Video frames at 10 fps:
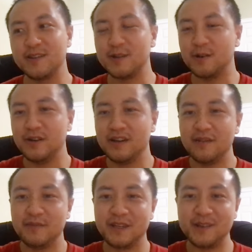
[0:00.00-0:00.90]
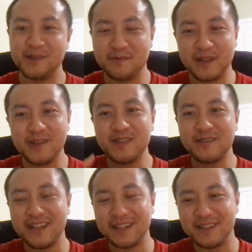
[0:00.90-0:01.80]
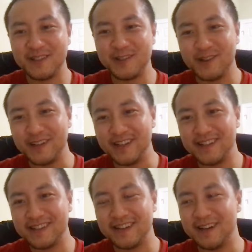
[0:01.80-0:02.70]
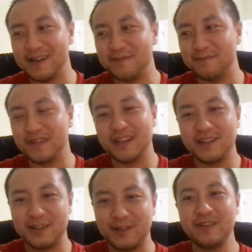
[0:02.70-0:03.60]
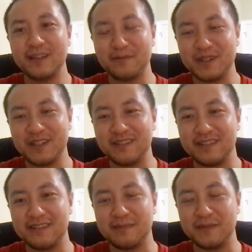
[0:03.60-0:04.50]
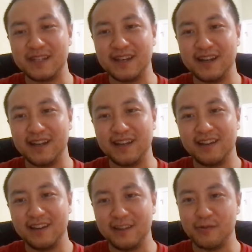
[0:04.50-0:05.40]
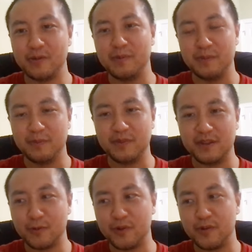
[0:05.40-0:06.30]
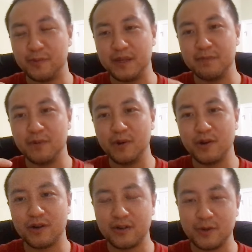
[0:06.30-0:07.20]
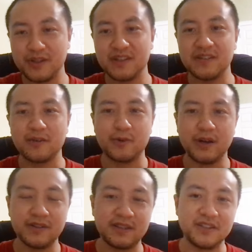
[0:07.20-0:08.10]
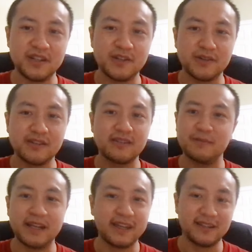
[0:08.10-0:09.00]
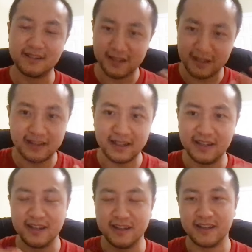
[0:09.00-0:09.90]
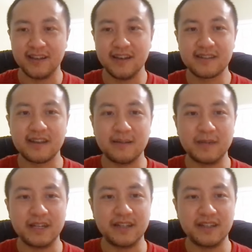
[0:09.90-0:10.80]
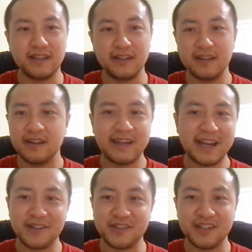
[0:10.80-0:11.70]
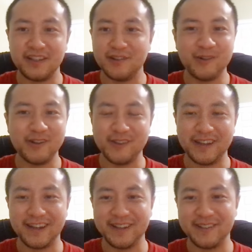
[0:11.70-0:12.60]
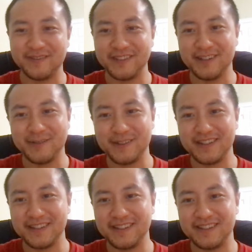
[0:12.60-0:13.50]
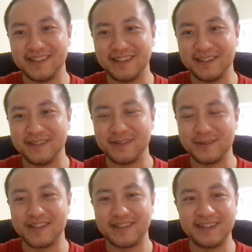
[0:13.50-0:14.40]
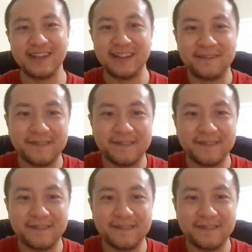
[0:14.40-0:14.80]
So because of that choice, during that machine learning system design, there will be more questions around the general system, like scalability, caching, or that kind of questions stressed. Yeah.